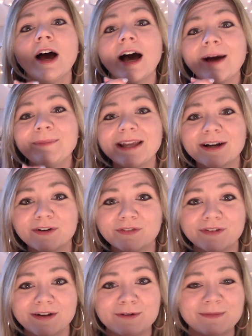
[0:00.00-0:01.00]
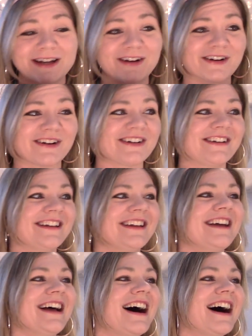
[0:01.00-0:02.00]
I'm here for you, my girl.
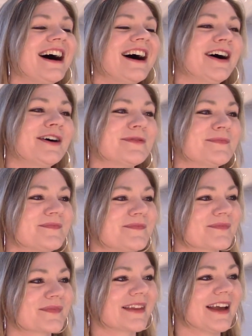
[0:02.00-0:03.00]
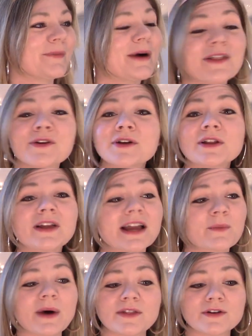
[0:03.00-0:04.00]

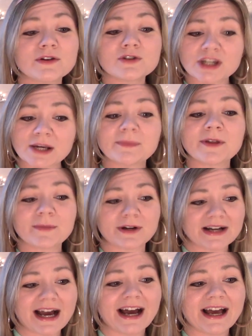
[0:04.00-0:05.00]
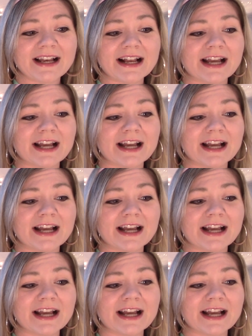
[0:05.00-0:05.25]
Whether you ship them or not,